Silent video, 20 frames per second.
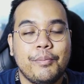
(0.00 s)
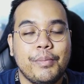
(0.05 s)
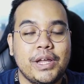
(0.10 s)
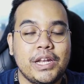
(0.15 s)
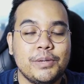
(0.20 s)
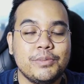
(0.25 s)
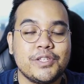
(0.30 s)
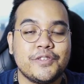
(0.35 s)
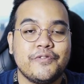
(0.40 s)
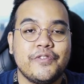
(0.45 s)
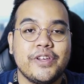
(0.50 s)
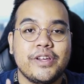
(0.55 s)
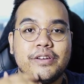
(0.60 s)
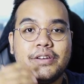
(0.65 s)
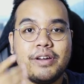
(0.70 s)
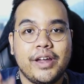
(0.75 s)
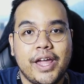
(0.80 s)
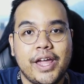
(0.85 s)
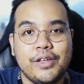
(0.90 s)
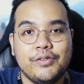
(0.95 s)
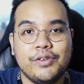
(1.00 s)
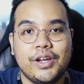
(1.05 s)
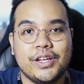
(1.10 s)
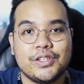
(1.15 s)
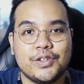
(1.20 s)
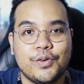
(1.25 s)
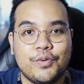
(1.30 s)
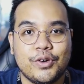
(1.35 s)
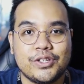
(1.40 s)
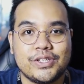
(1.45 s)
My name is Fir and you
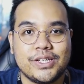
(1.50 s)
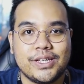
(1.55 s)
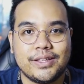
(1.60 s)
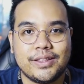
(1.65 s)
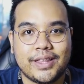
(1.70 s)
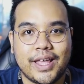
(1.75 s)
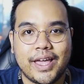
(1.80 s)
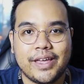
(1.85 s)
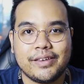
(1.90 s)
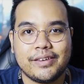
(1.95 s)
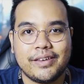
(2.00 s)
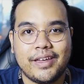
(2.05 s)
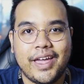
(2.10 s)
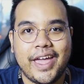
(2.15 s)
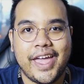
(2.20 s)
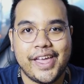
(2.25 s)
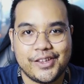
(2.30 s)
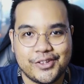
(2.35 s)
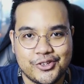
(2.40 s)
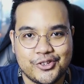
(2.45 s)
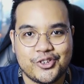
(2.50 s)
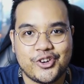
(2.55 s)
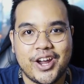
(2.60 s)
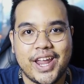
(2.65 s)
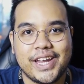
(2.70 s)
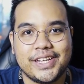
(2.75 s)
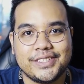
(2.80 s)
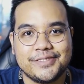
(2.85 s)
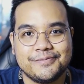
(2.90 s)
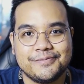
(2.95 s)
guys are watching Tech and Trend.